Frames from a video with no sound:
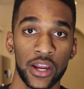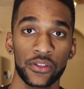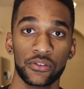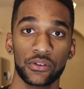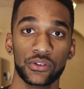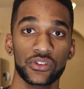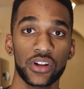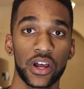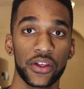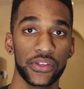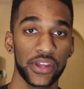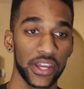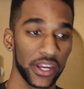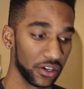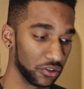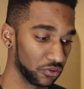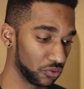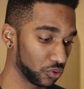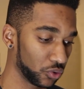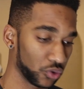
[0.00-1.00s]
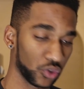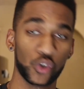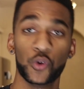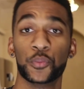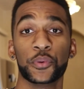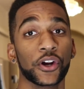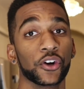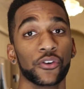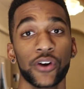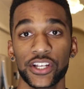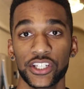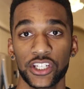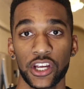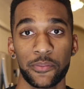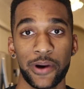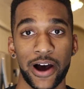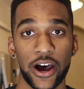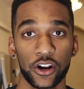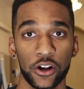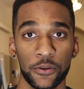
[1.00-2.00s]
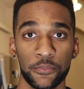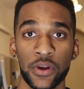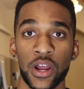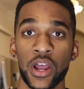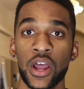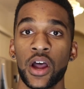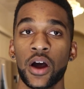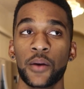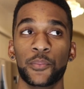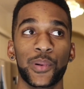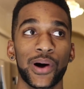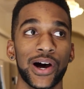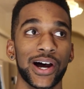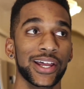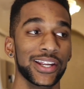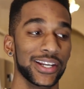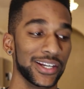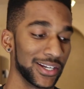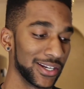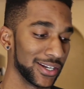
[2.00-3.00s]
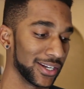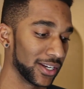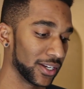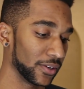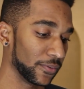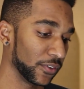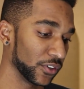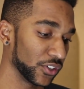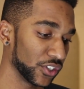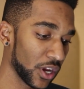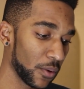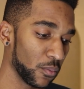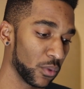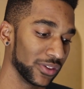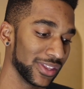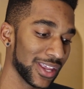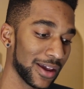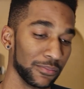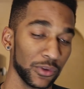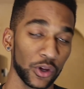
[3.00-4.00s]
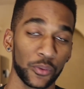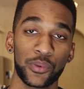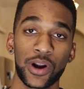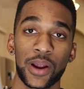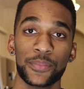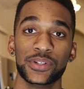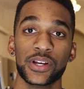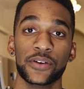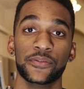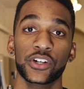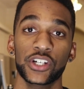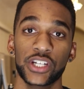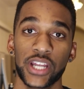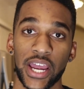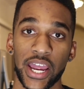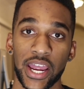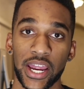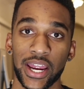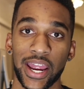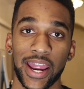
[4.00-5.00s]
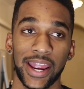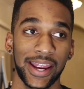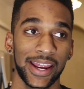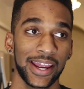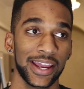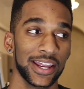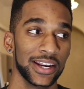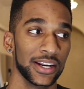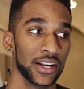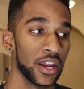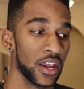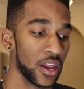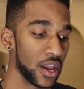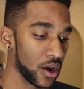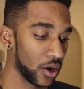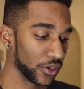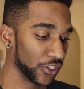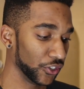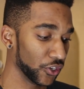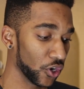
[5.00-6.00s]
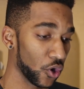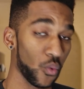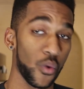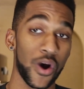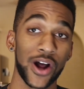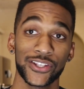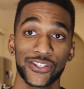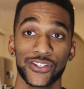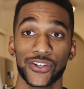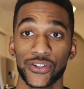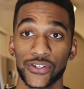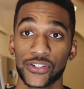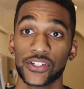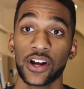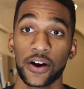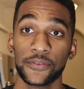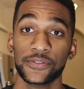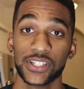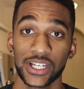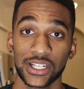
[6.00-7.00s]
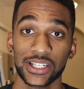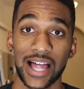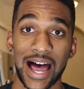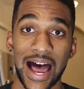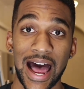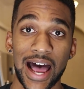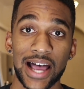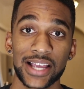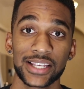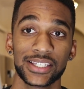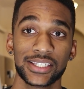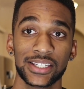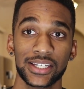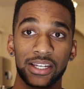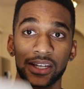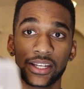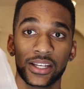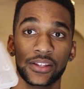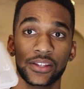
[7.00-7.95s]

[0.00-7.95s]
There's nothing super crazy about them, but for someone that meal preps every day and, you know, wants their stuff to last,